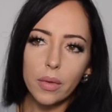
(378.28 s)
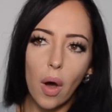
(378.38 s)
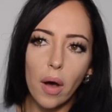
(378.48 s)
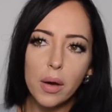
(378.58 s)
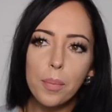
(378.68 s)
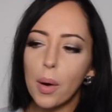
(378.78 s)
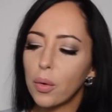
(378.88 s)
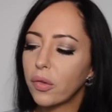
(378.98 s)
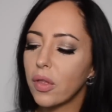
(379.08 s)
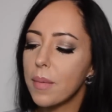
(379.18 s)
I
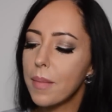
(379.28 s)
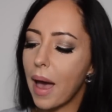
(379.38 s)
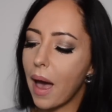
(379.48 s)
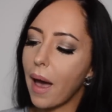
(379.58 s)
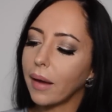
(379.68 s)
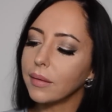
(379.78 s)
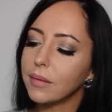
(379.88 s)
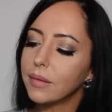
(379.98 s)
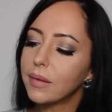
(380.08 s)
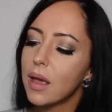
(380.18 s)
unboxed them
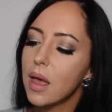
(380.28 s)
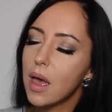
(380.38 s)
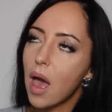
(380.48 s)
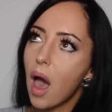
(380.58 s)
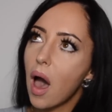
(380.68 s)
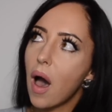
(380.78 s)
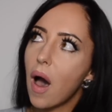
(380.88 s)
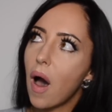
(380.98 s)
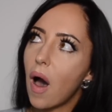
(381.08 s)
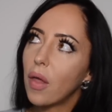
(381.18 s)
and
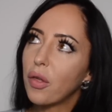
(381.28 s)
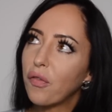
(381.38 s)
the